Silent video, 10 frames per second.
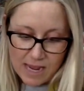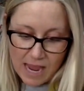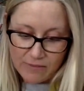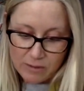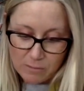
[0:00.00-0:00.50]

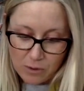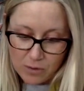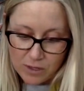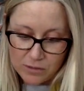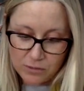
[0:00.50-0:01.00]
Having
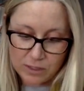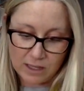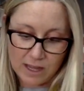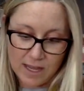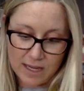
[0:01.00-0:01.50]
broken through the
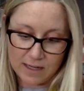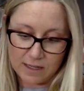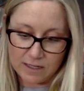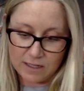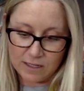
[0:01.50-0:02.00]
line,
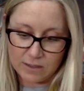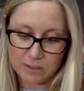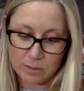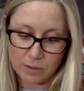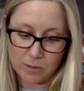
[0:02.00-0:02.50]
continued
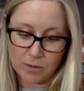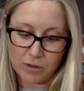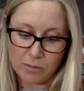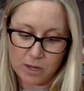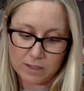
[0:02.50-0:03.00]
Spittleworth,
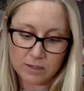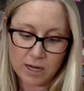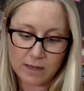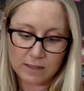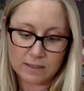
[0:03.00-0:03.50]
the monster
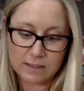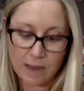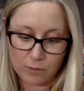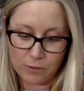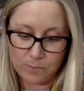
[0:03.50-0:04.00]
headed
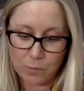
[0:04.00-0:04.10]
south.